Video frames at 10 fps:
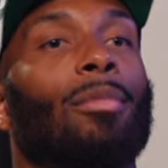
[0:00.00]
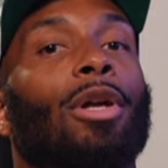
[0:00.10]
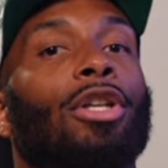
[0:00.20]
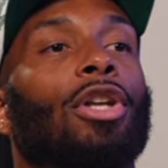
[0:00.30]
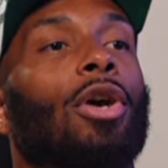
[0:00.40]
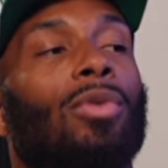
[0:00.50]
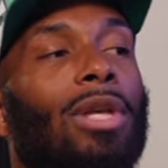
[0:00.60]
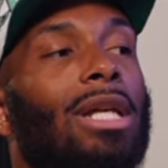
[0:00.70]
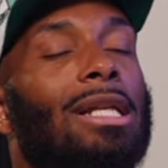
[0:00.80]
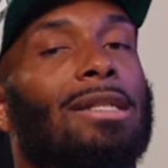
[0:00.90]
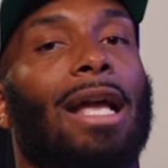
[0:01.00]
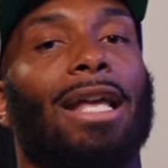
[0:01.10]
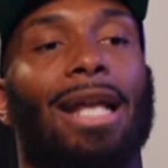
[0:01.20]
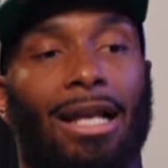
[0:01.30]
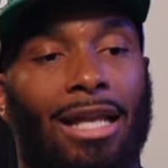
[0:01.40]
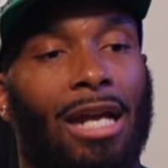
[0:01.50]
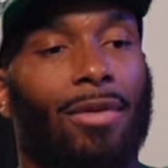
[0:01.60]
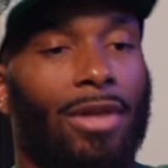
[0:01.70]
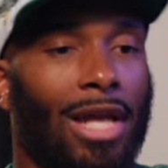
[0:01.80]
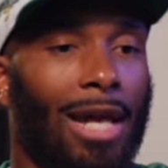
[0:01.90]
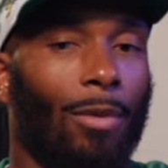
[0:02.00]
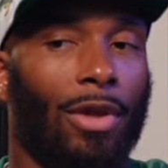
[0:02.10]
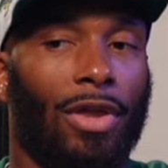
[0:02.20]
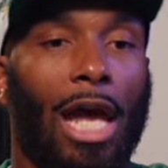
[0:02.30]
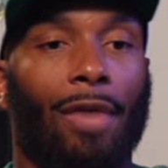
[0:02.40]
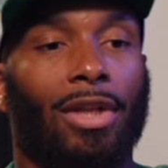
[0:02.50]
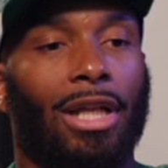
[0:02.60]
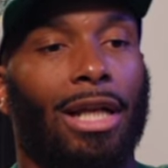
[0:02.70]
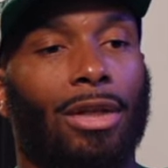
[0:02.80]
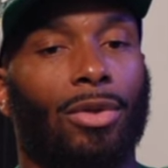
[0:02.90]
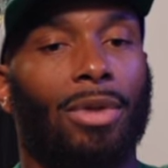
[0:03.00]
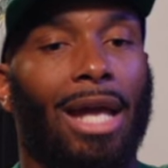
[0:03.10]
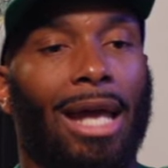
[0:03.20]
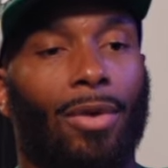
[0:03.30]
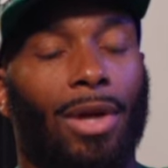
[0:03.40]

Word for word: But don't get excited. And I carry that with everything I do now.